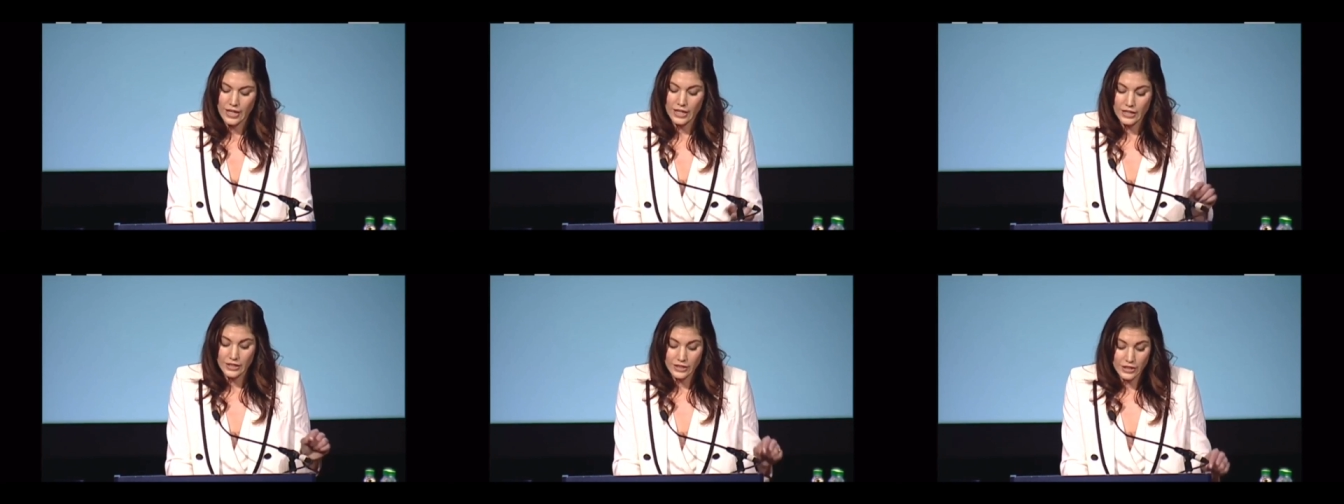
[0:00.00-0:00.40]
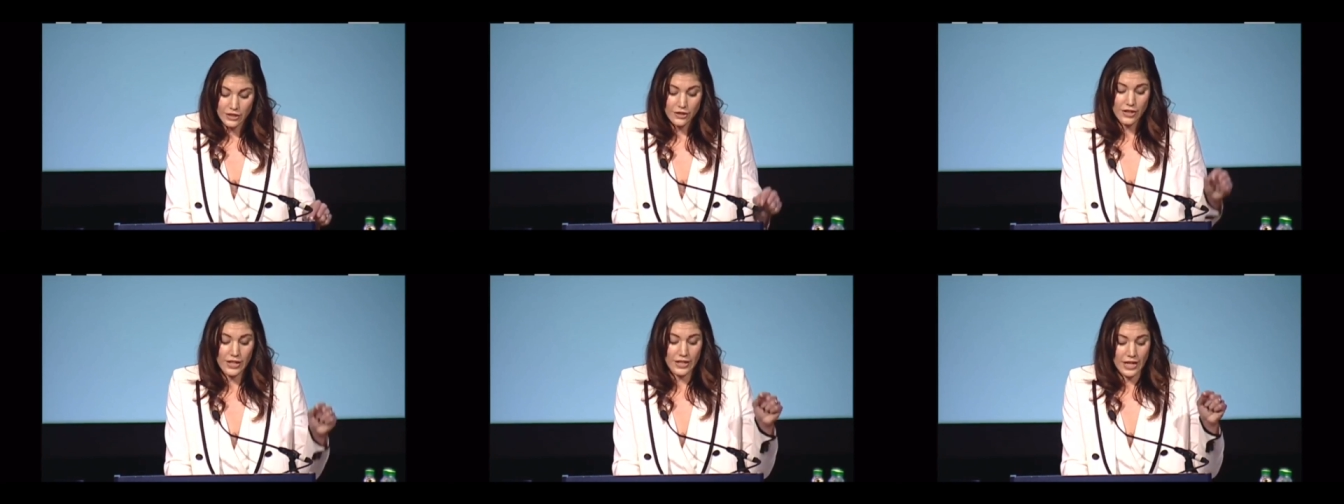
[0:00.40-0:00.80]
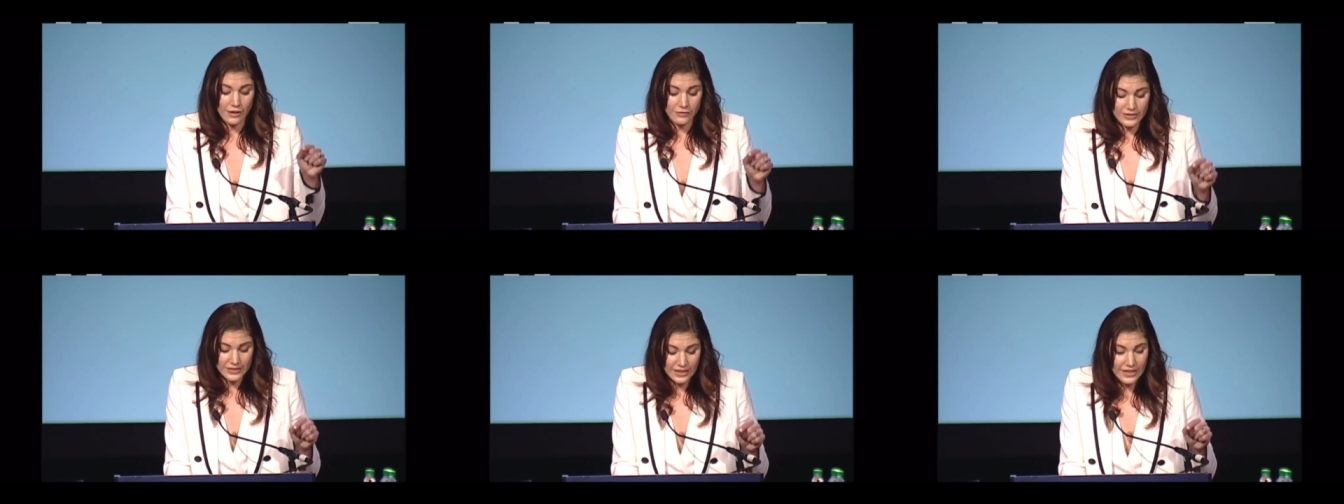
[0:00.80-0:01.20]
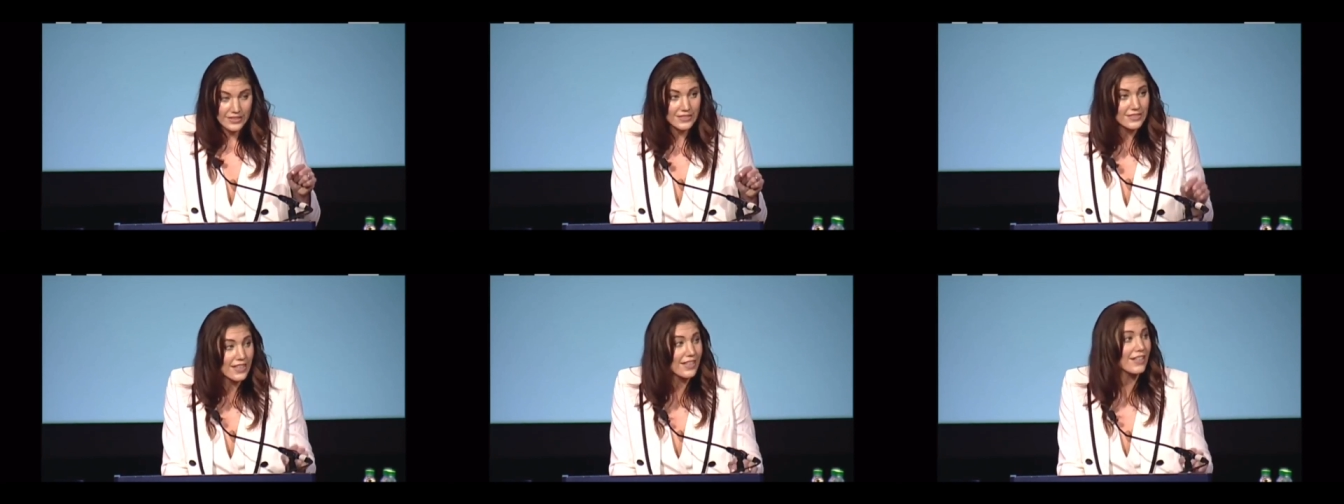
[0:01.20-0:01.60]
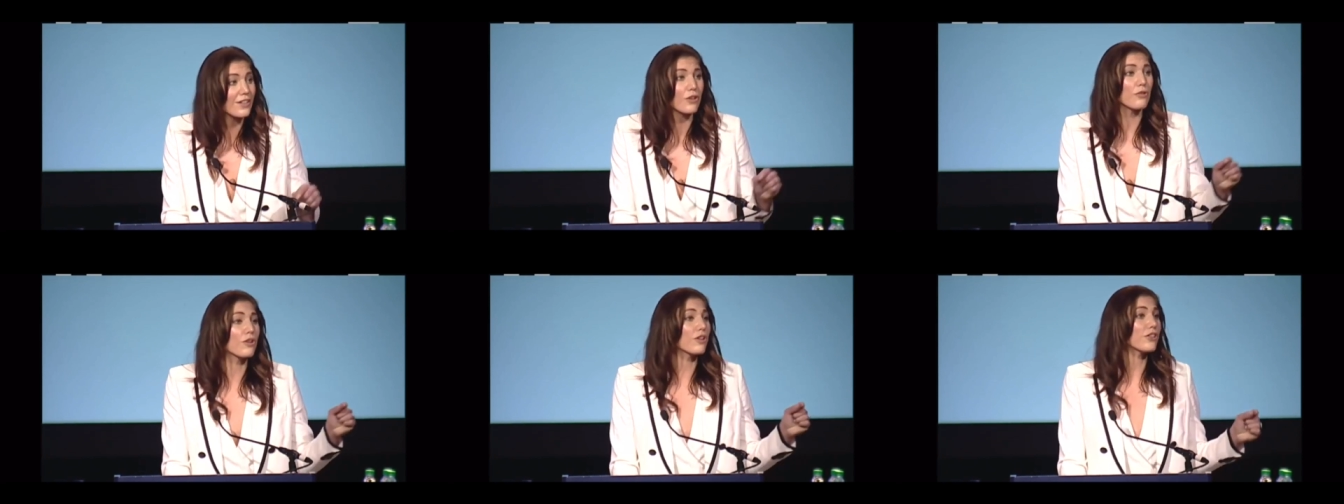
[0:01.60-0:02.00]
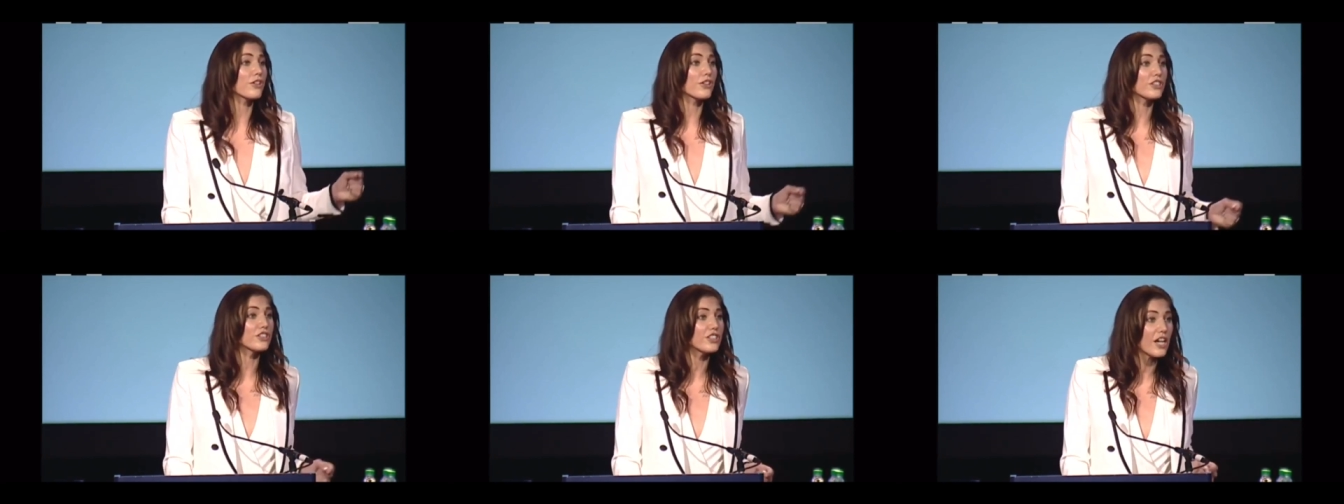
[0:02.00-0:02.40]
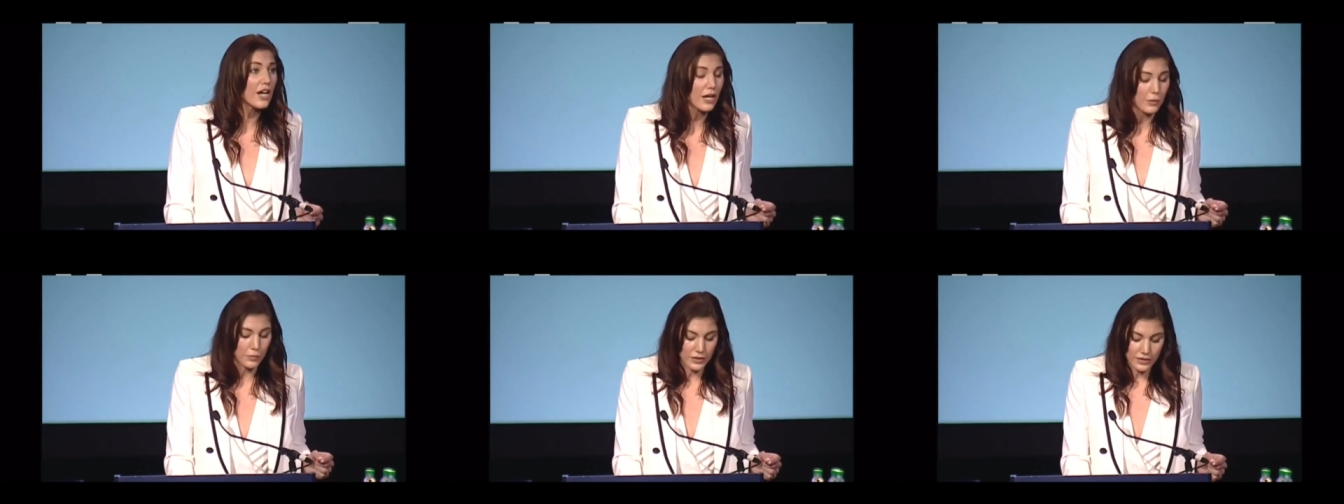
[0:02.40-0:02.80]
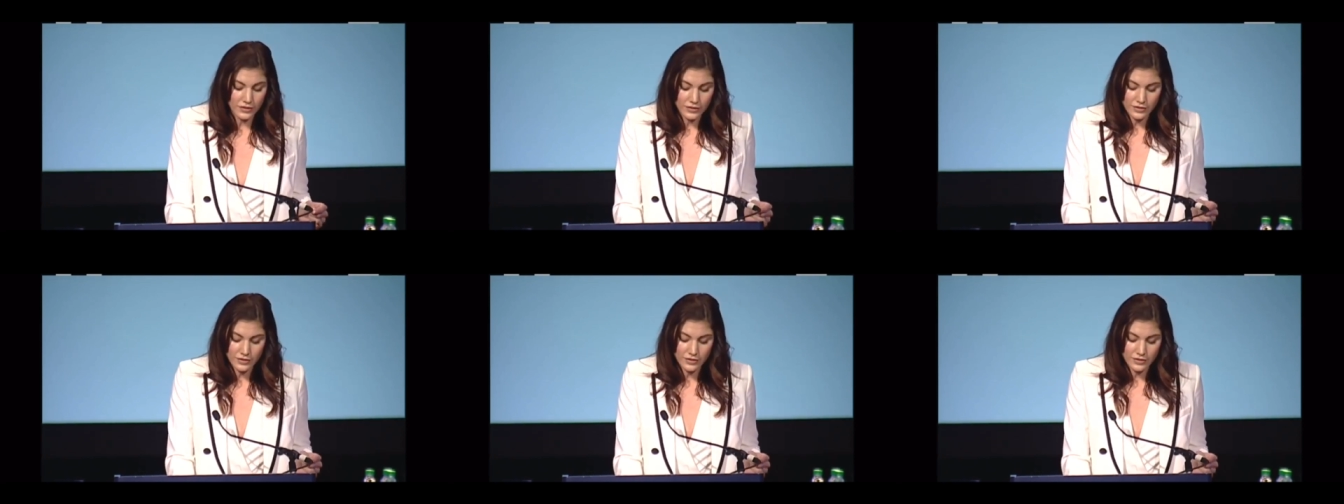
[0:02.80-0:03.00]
a year and have to take a second or third job